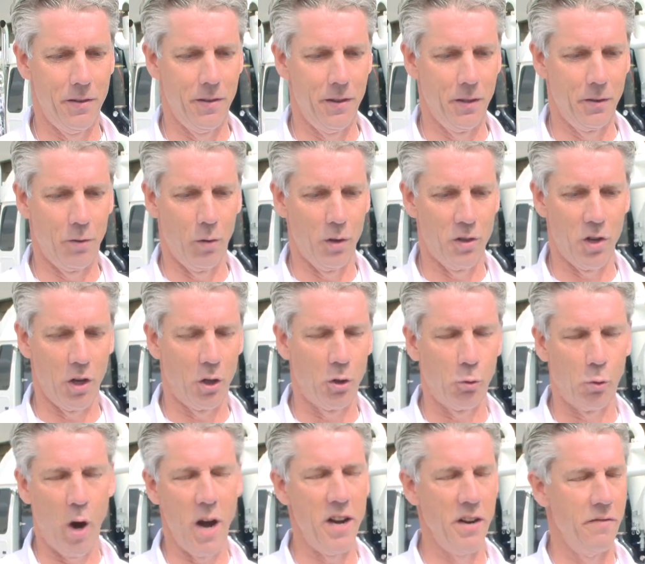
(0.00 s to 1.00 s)
it's a
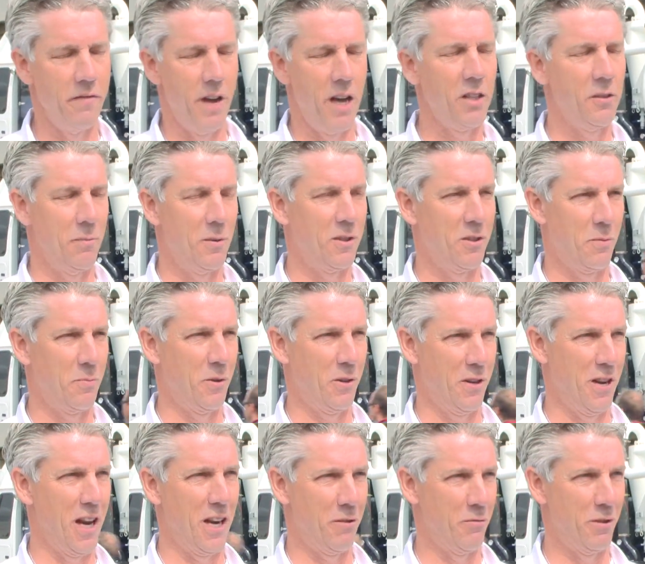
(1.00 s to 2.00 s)
great investment to
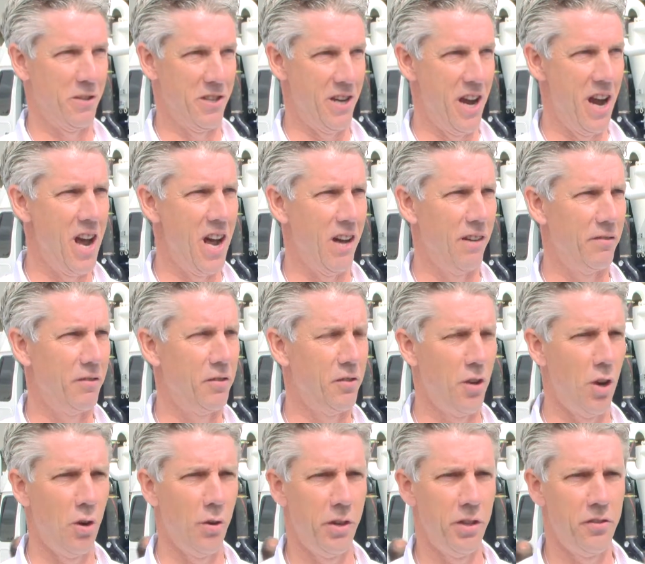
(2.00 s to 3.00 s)
protect what you have.
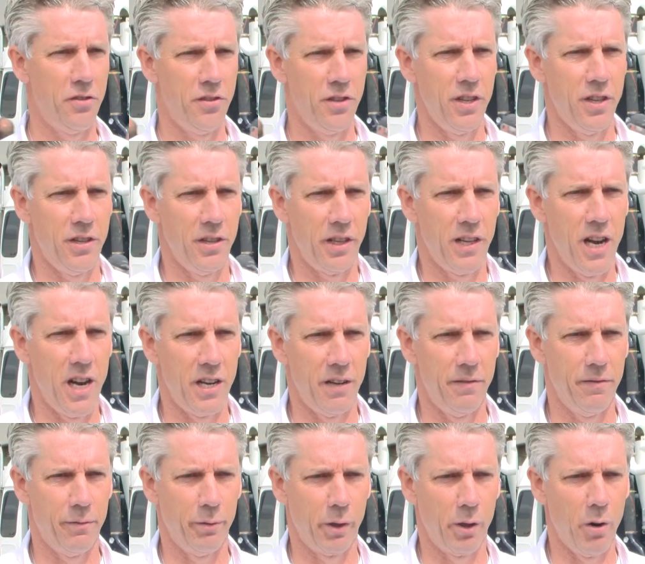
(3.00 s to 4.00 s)
So to see the kind
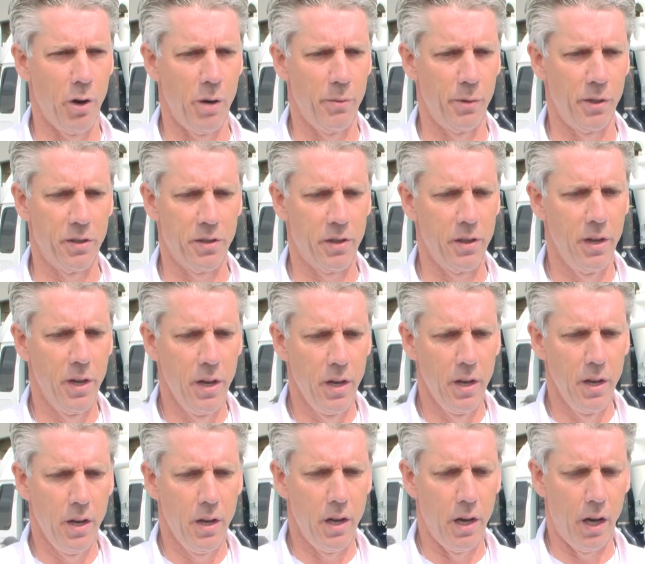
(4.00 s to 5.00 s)
of requirements
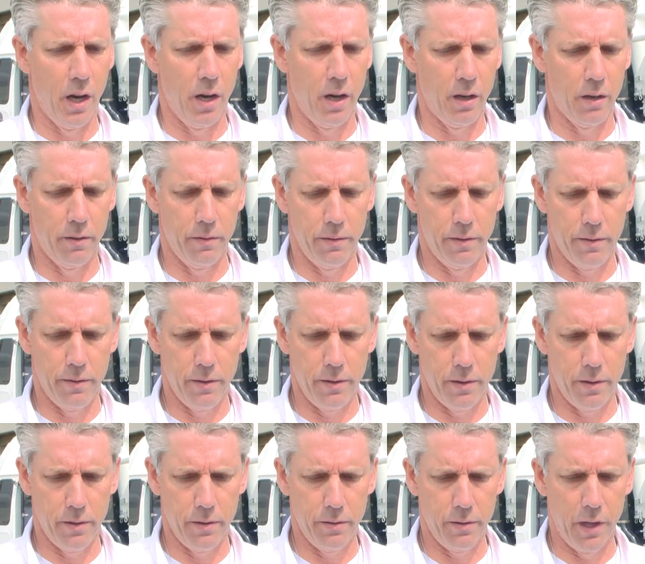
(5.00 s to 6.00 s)

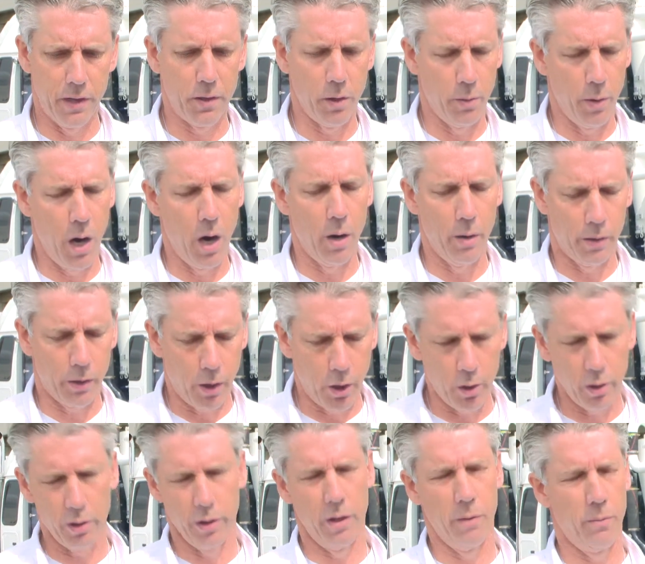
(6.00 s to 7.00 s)
that there are
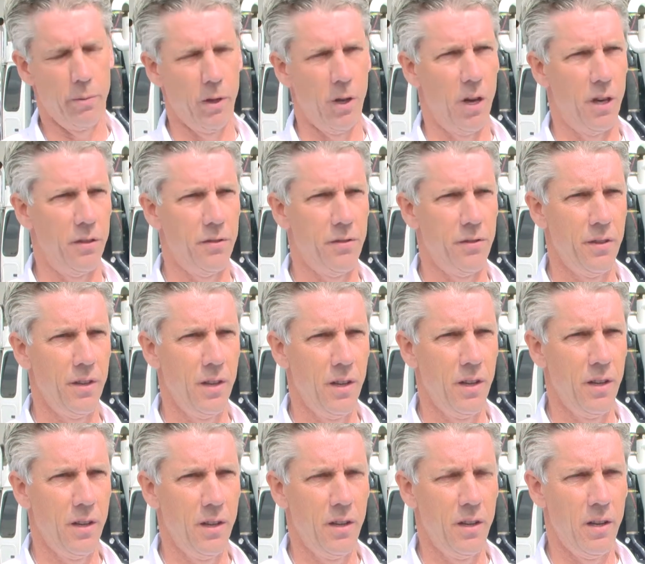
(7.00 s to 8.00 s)
currently in place,
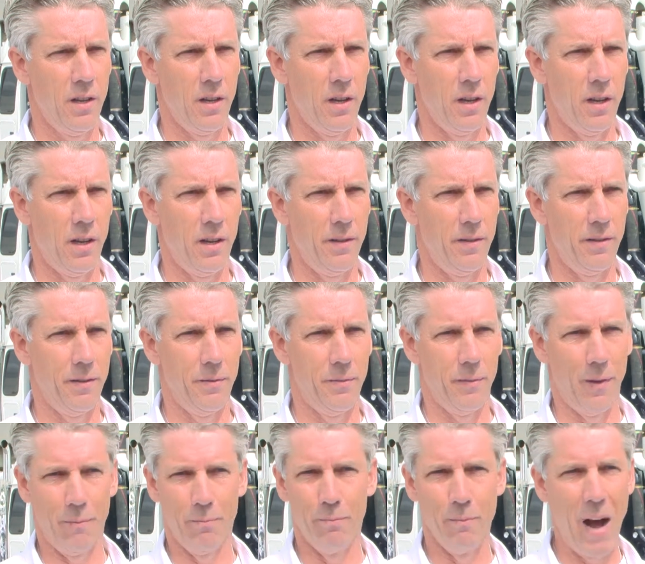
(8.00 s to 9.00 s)

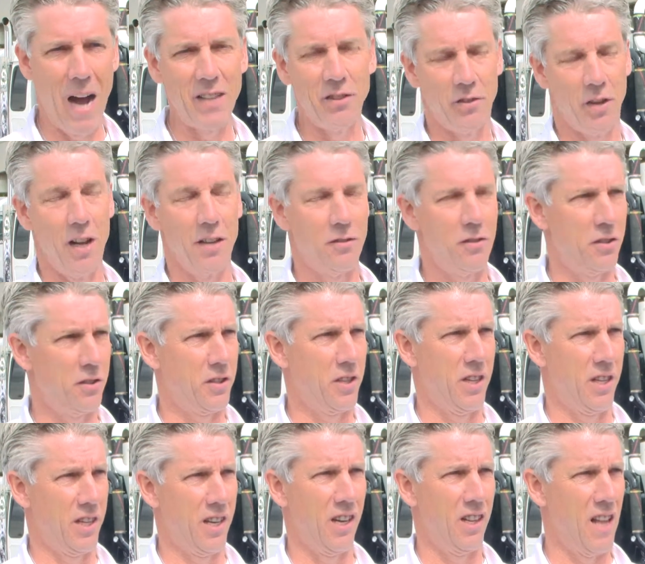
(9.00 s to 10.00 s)
my sense is
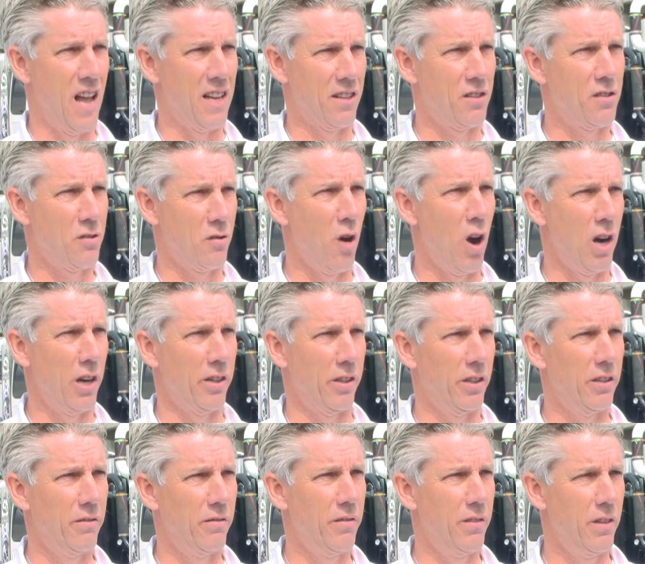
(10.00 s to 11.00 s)
going to get a lot stronger.